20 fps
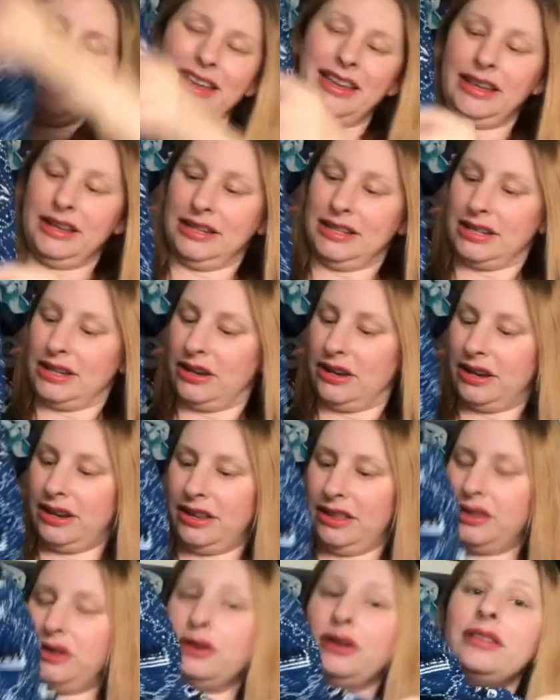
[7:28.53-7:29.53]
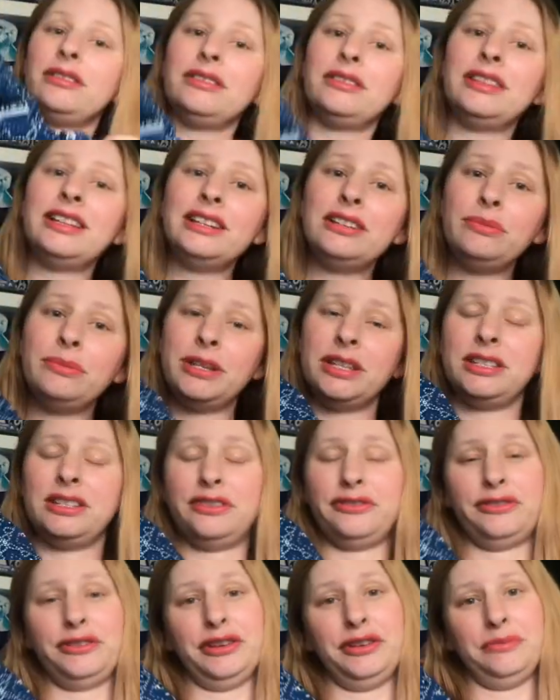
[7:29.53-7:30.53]
and they're a little bit
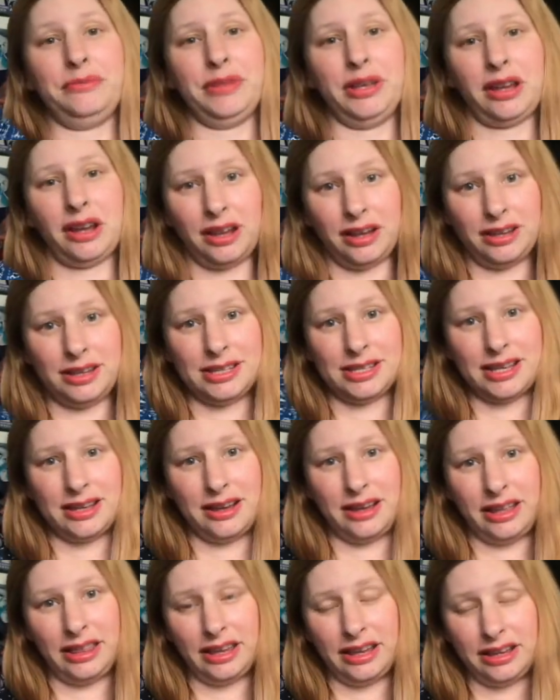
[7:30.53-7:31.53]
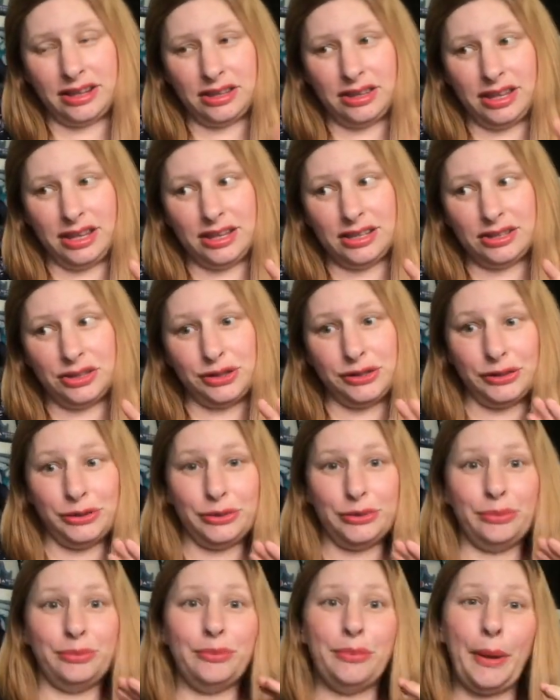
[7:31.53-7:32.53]
different because I like things
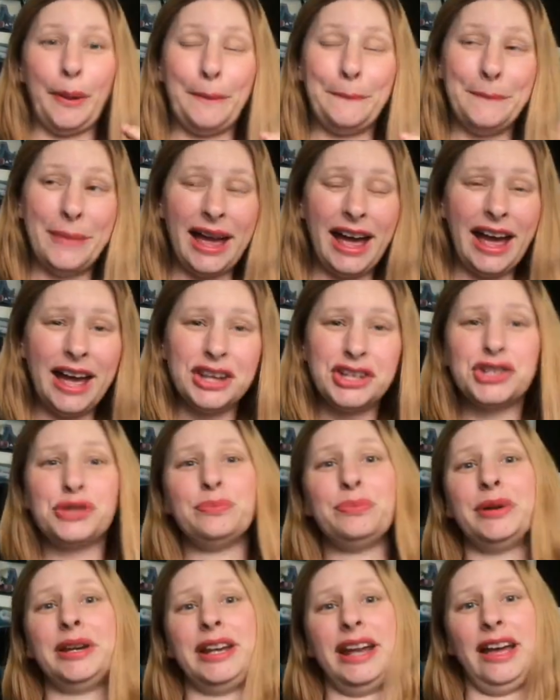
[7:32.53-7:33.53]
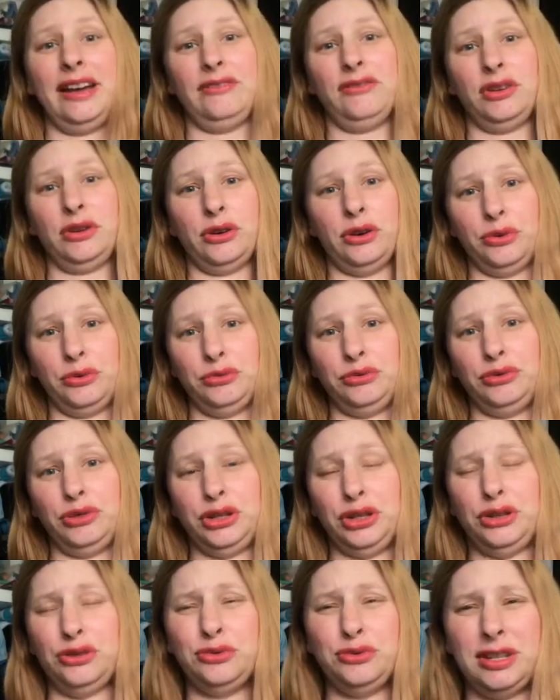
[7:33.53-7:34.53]
to match but have their
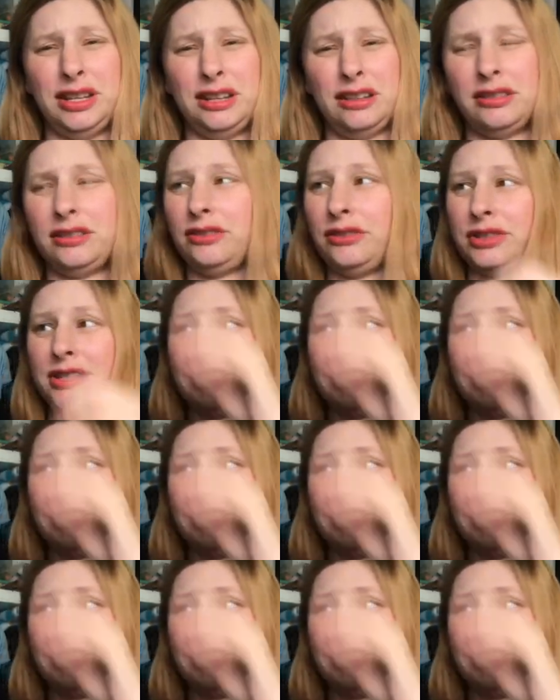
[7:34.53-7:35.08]
own unique little